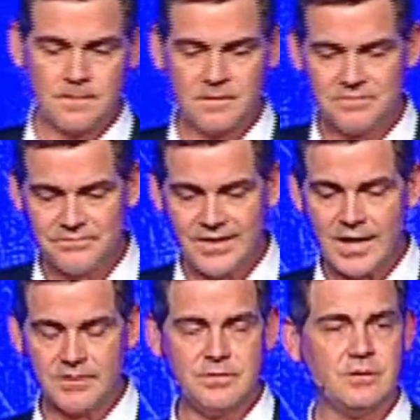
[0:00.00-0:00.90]

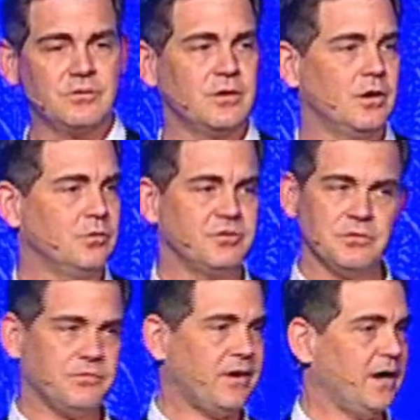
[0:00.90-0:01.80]
5 years ago, just
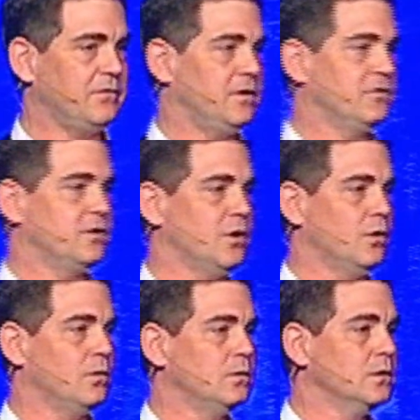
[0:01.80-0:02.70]
5 years
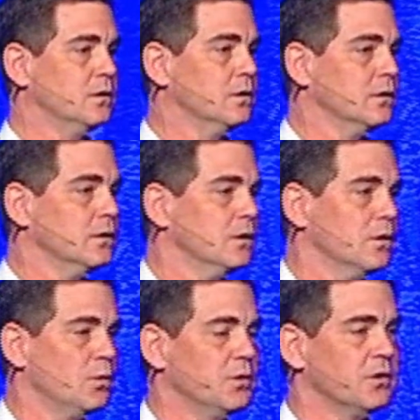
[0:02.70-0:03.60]
ago,
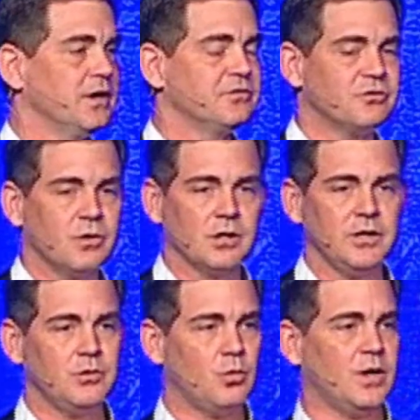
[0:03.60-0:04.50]
we were a
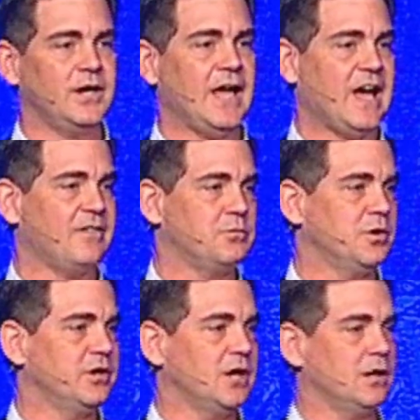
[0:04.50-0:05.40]
struggling $1.5
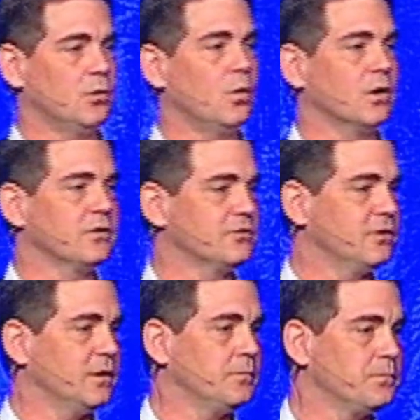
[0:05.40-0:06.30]
million
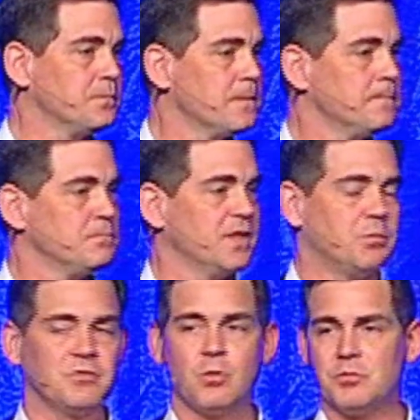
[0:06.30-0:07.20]
orchestra that
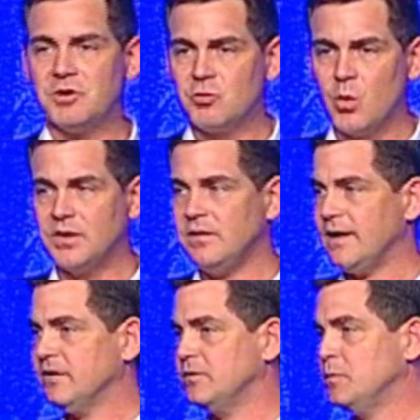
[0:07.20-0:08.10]
performed to
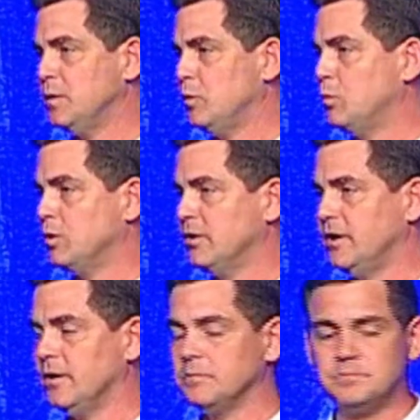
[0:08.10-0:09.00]
20,000 people per
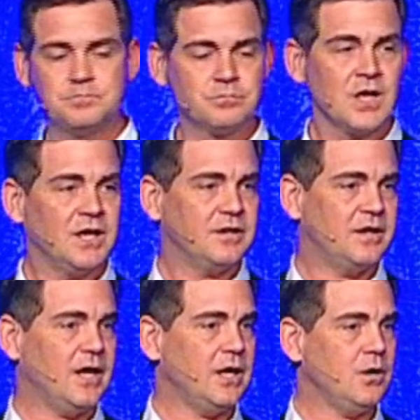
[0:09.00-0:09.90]
year.
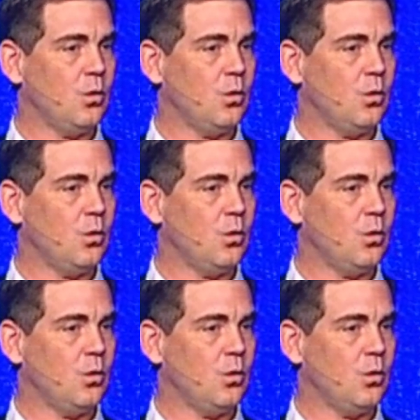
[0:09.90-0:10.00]
Today,